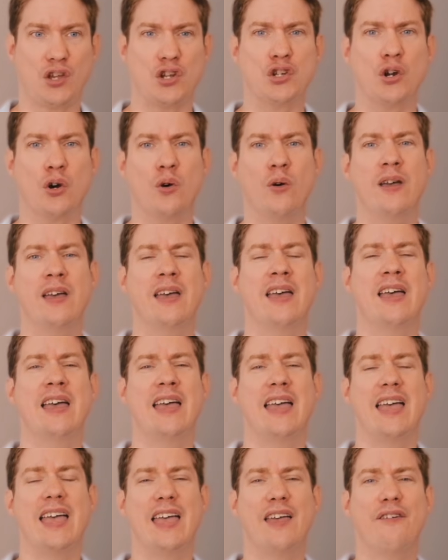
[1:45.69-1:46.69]
So
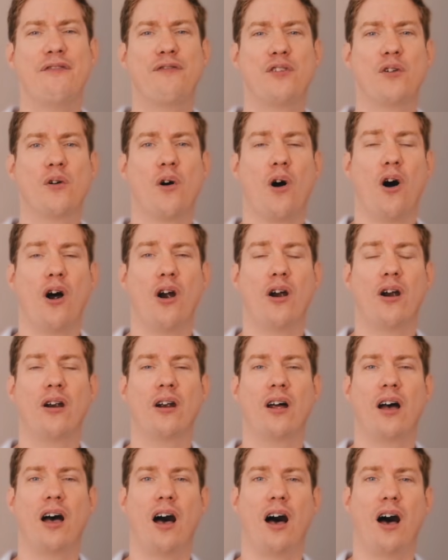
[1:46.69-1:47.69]
if you
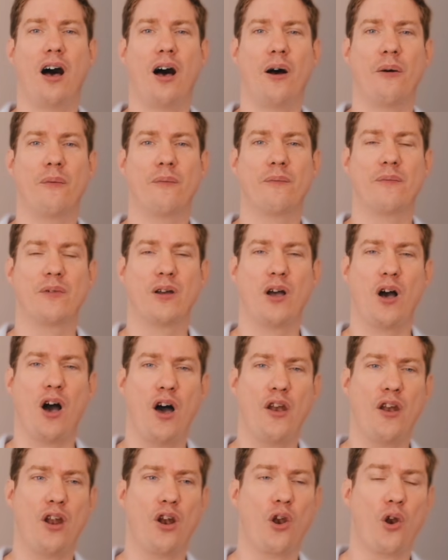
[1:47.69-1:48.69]
are on
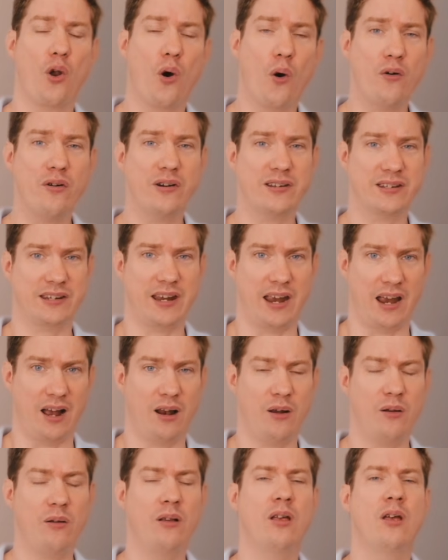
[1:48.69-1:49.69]
a lower
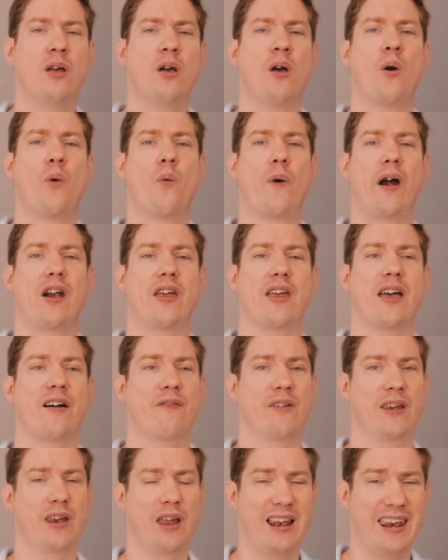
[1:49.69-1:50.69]
scale, where you
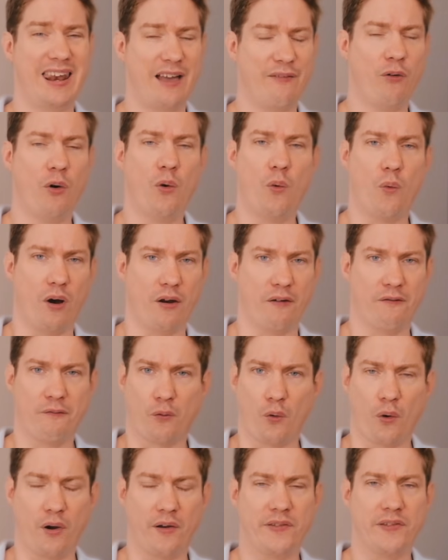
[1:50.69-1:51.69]
have level 1,
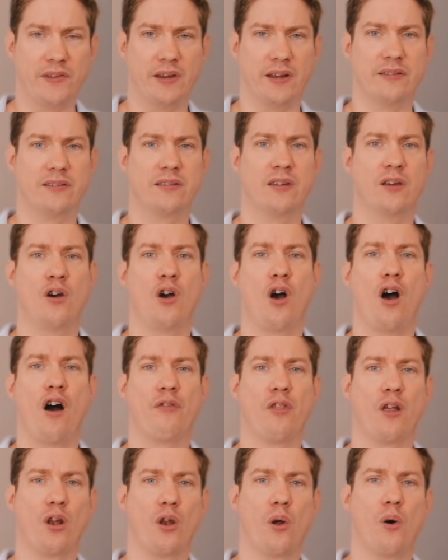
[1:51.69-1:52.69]
for instance,
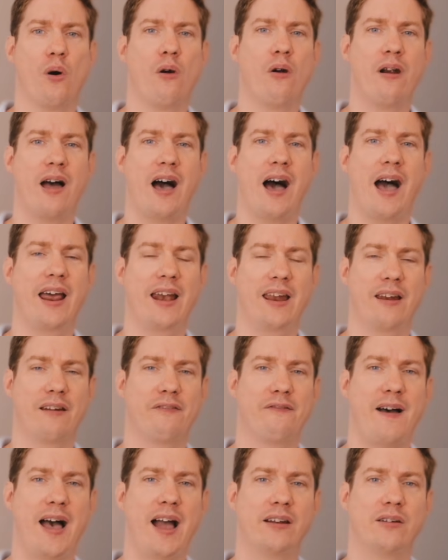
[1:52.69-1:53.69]
of the lower eyelid
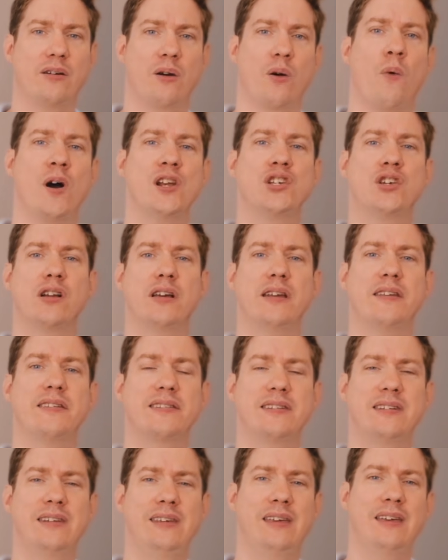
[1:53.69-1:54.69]
factor, what you're going to
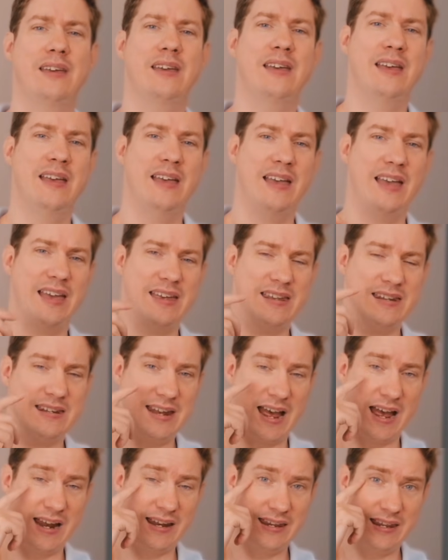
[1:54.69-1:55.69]
see is
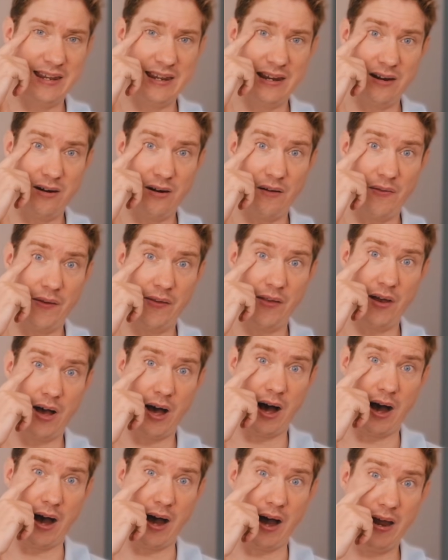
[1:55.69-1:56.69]
that here under the
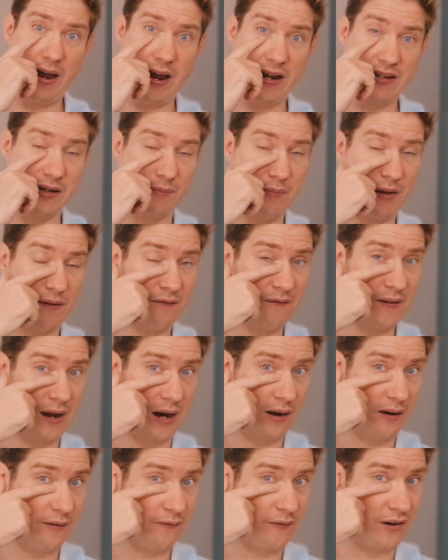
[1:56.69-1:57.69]
eye, it's going to be
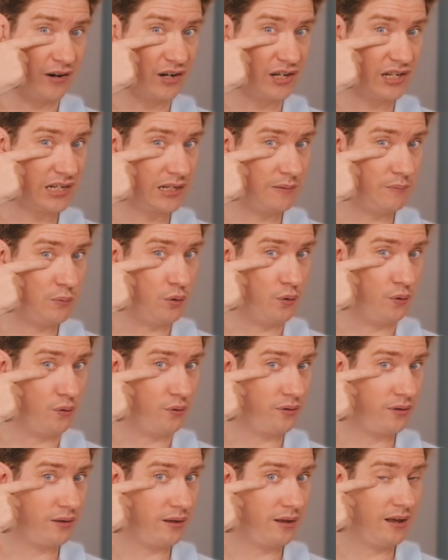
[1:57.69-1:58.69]
very, very
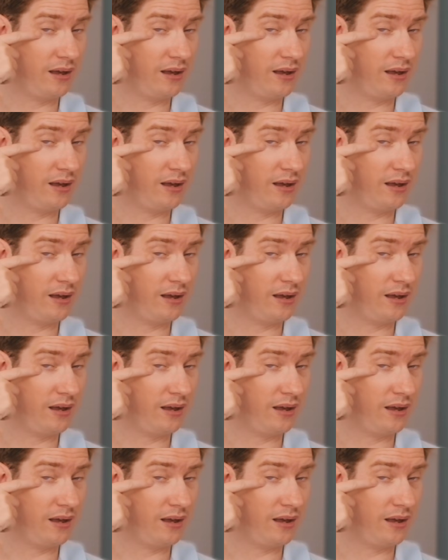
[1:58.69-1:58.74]
smooth.